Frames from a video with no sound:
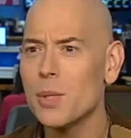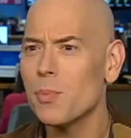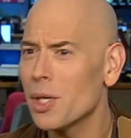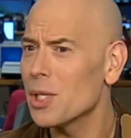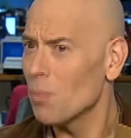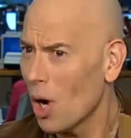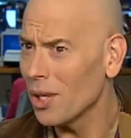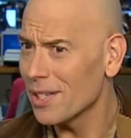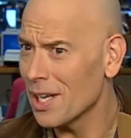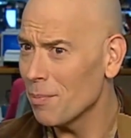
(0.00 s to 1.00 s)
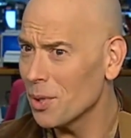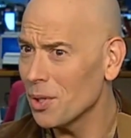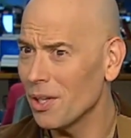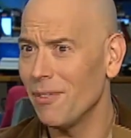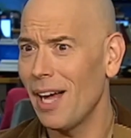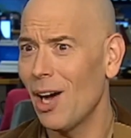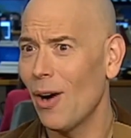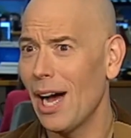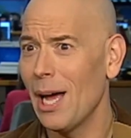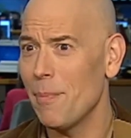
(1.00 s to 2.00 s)
is but a small example of how
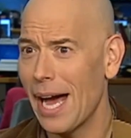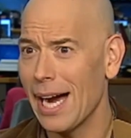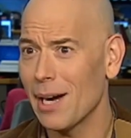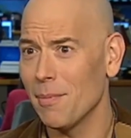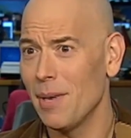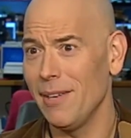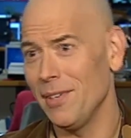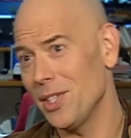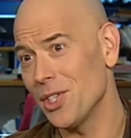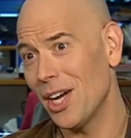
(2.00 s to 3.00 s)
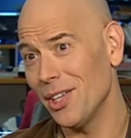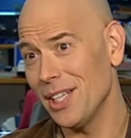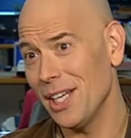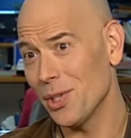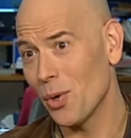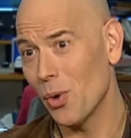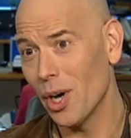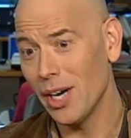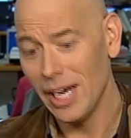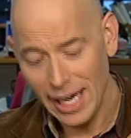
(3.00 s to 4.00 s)
I pack my vintage holiday
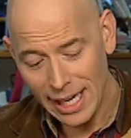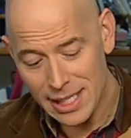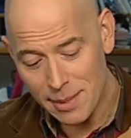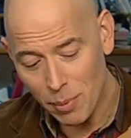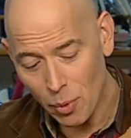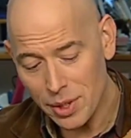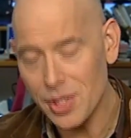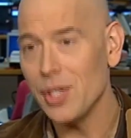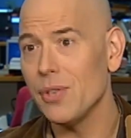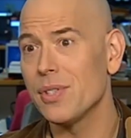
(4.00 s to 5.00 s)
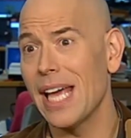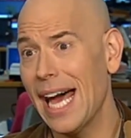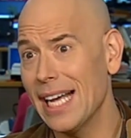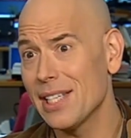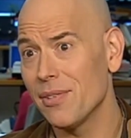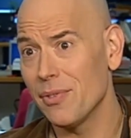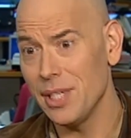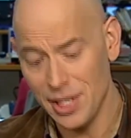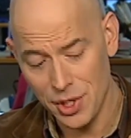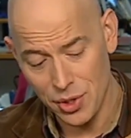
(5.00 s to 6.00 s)
decor. It's important to use acid-free
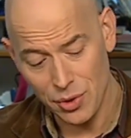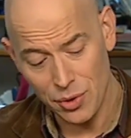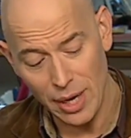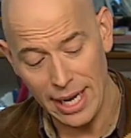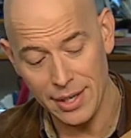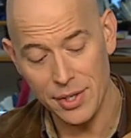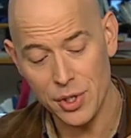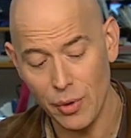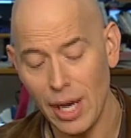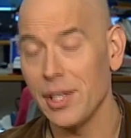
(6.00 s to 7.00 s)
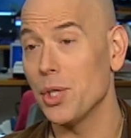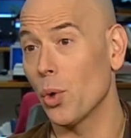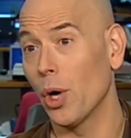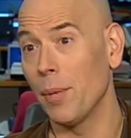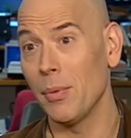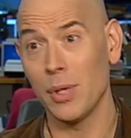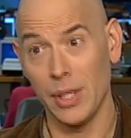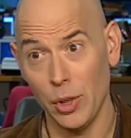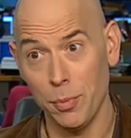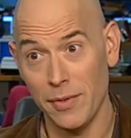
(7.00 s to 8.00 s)
tissue and surround each ornament with a
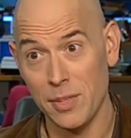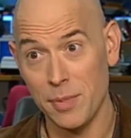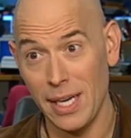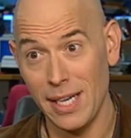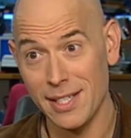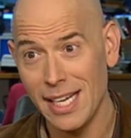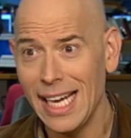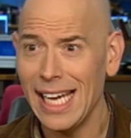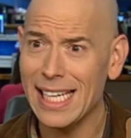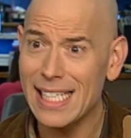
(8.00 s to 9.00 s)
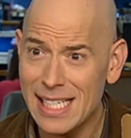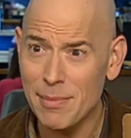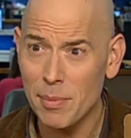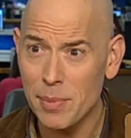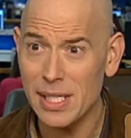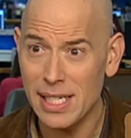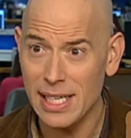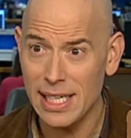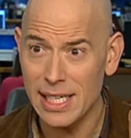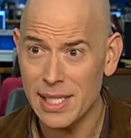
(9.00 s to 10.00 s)
little bit of space. It can seem a bit
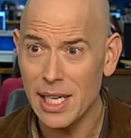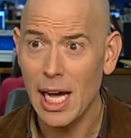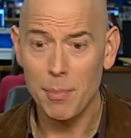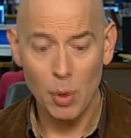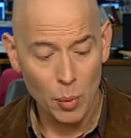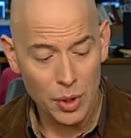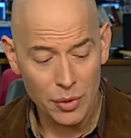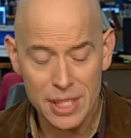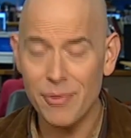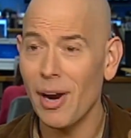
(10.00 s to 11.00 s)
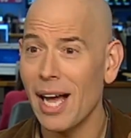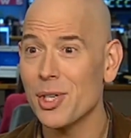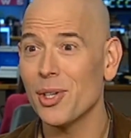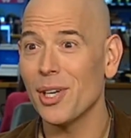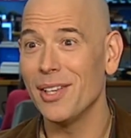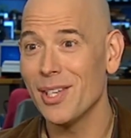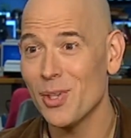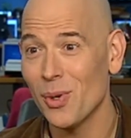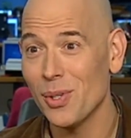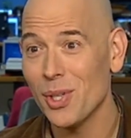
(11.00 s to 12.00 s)
tedious, but when they're this fragile and
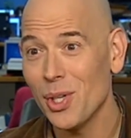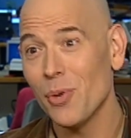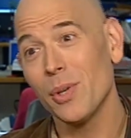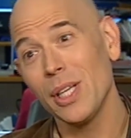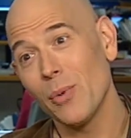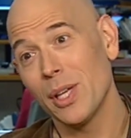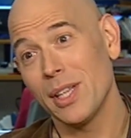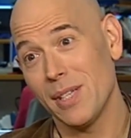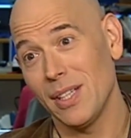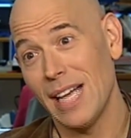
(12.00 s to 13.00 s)
this old, you really want them to